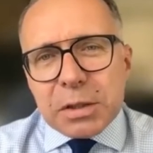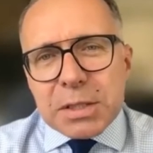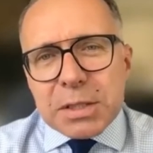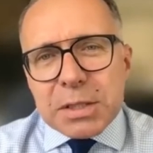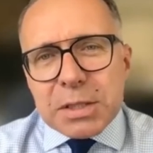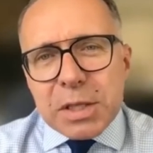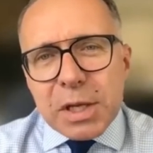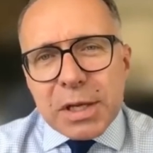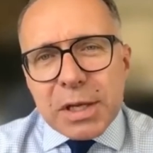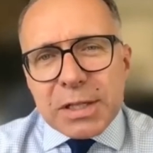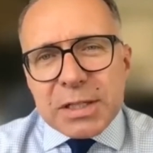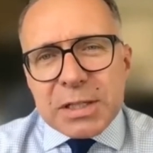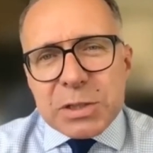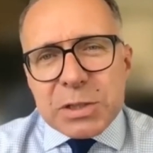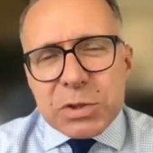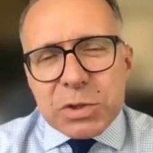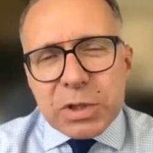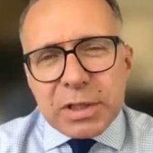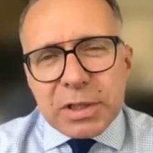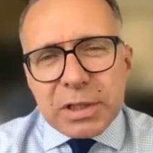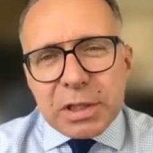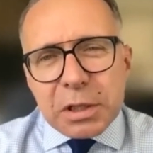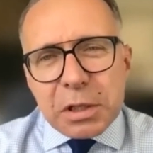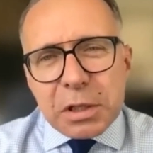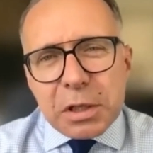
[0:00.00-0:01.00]
it starts
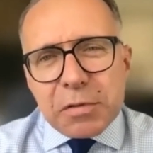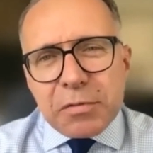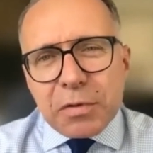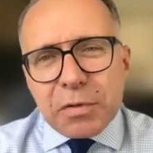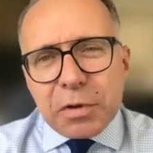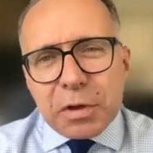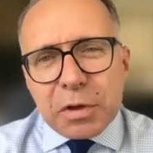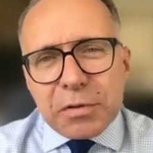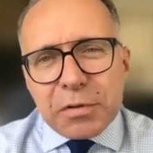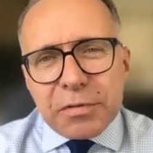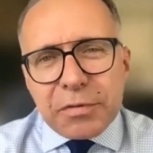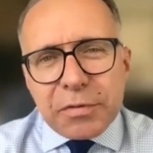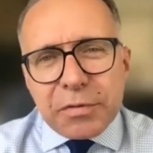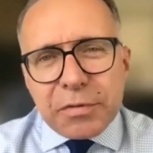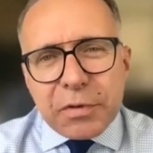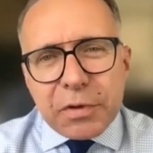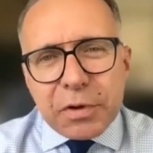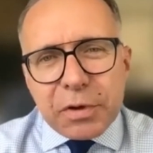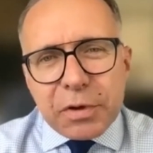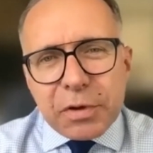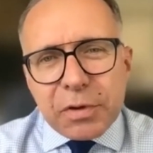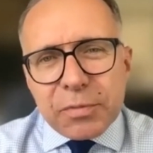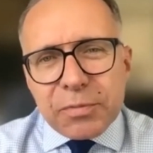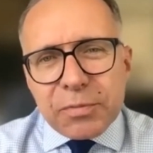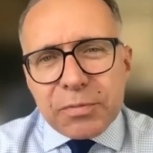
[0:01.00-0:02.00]
at the level of
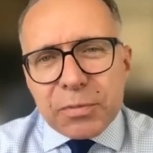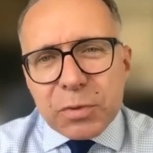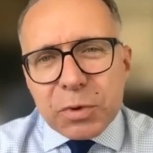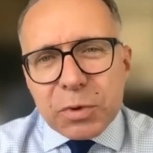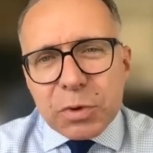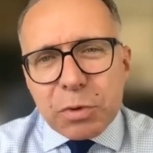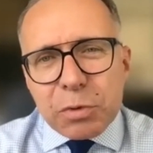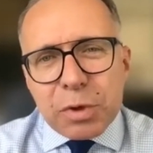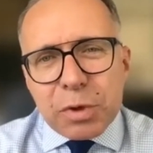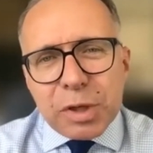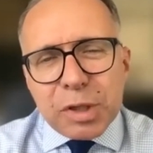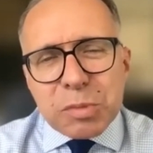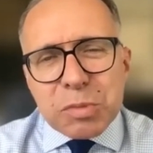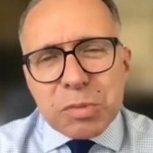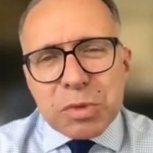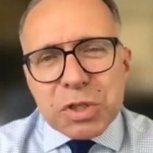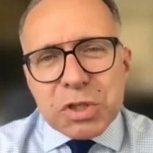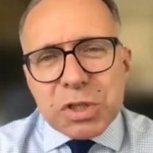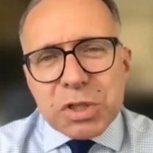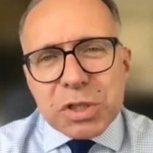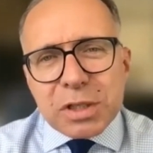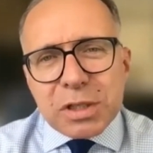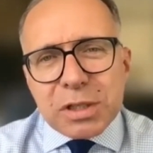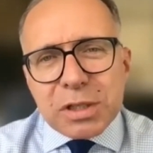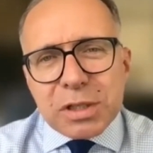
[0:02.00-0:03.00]

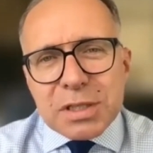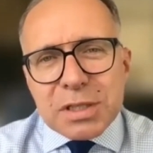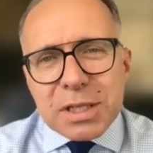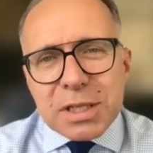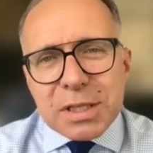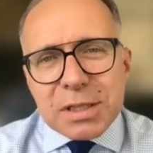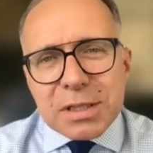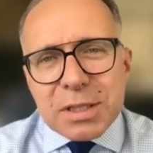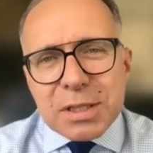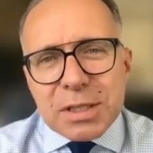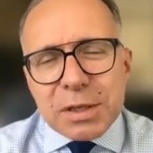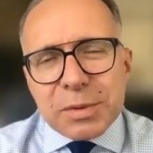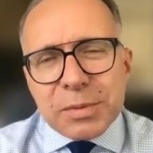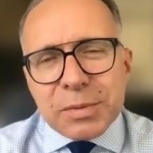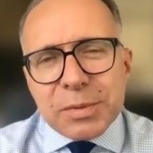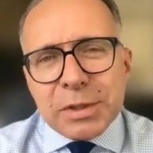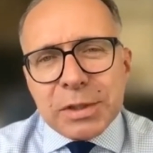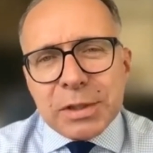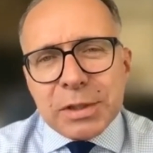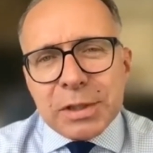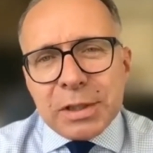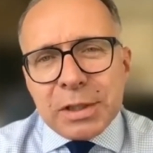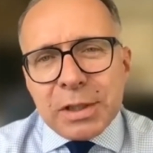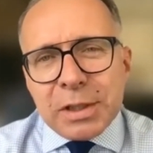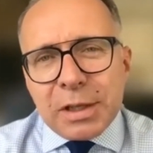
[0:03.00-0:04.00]
neuroimaging data
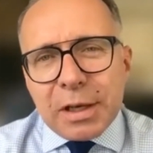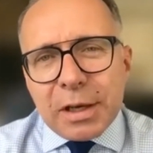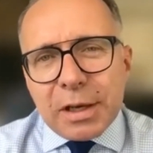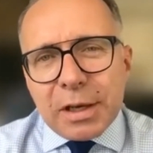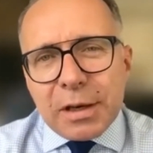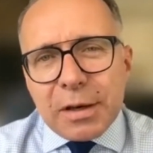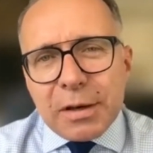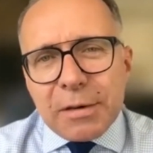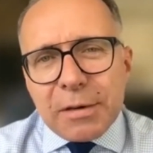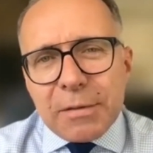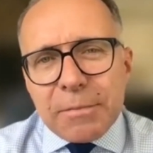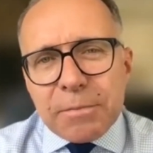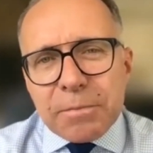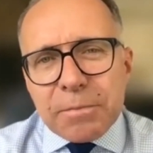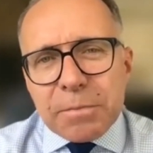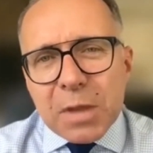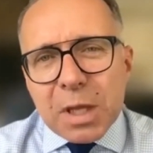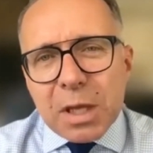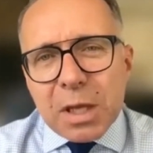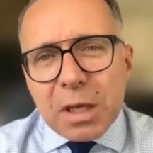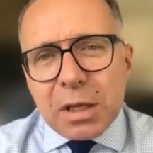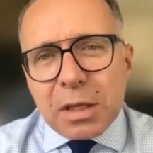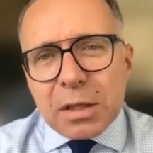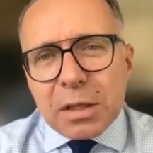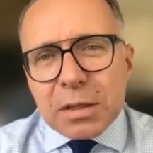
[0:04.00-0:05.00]

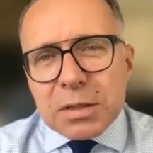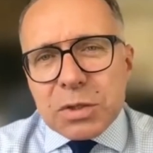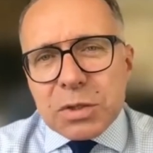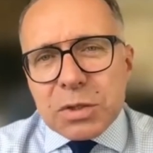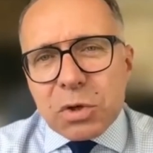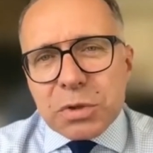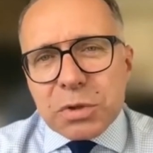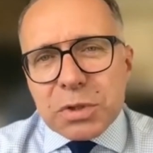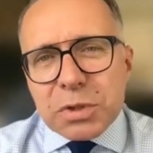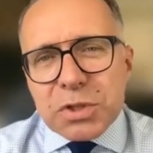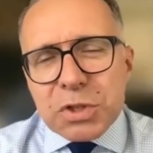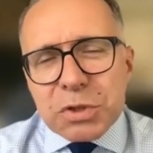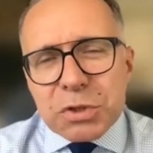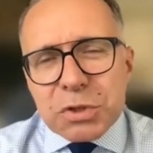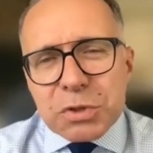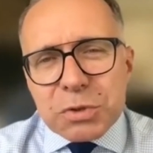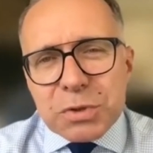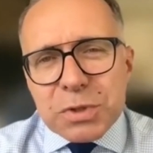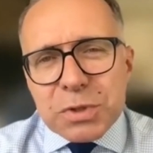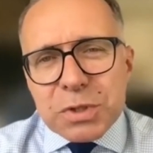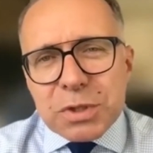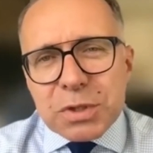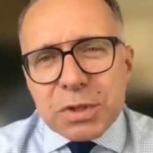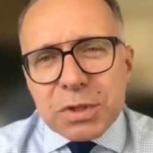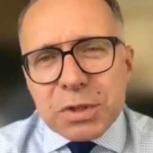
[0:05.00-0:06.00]
and
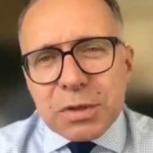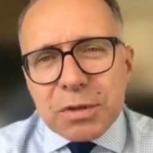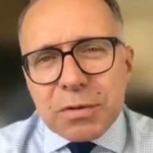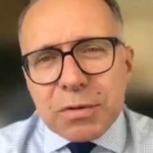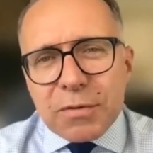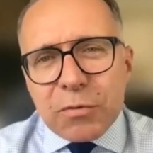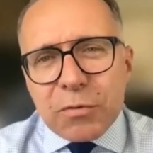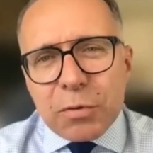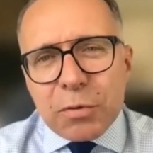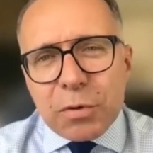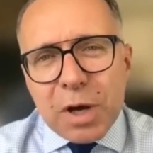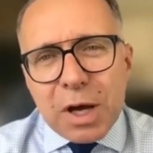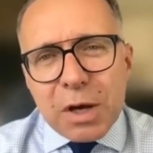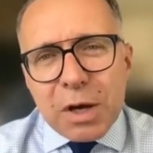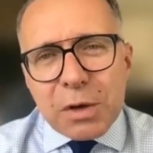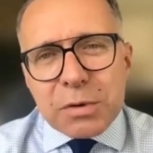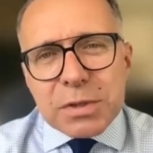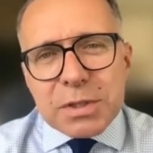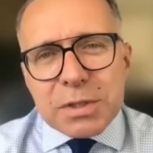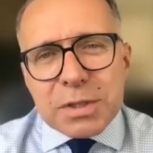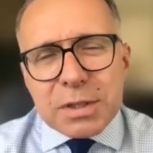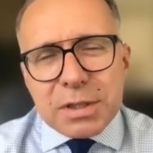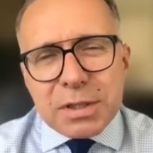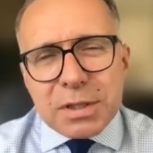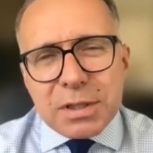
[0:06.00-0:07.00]
continues
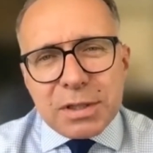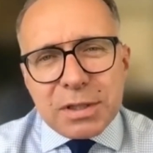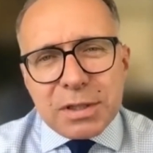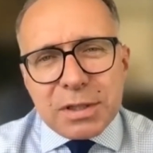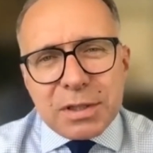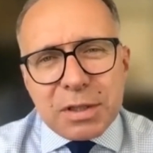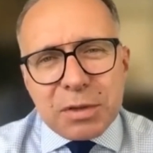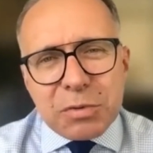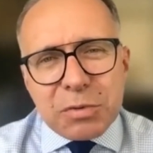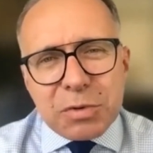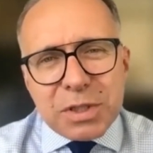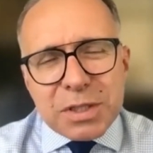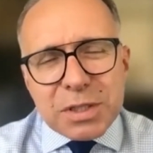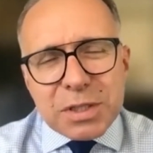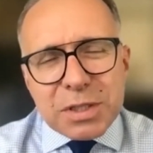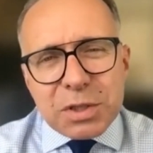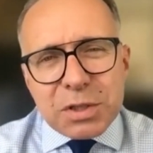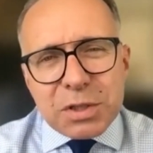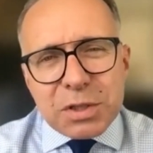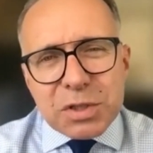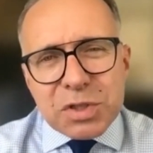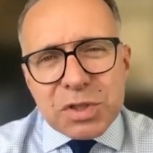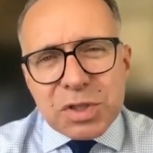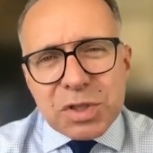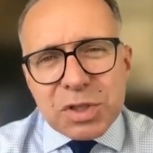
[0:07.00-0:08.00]
throughout the
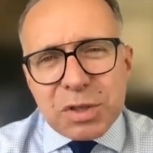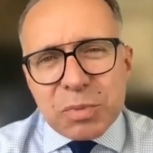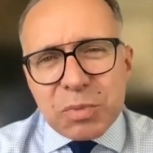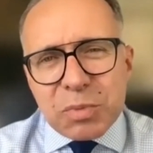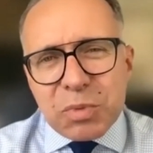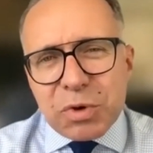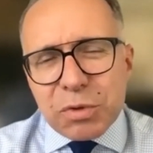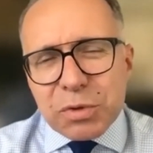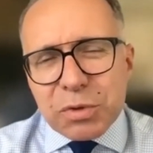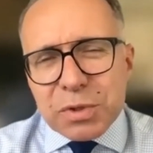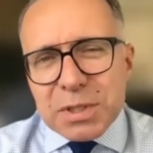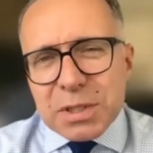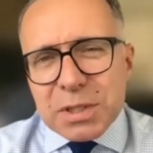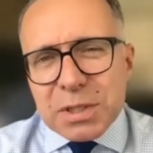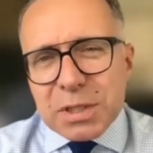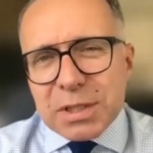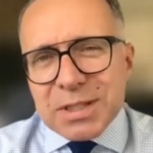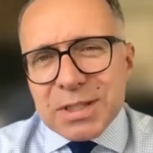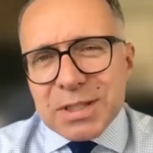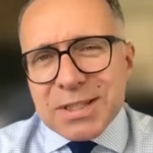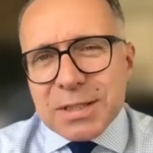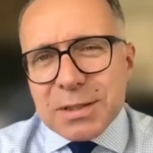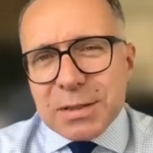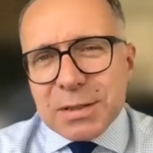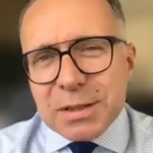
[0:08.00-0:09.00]
research
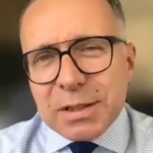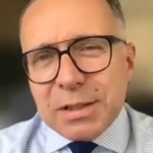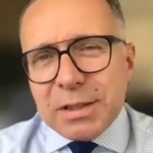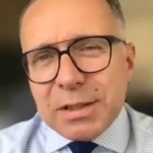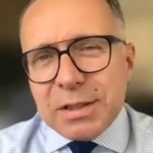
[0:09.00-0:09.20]
process.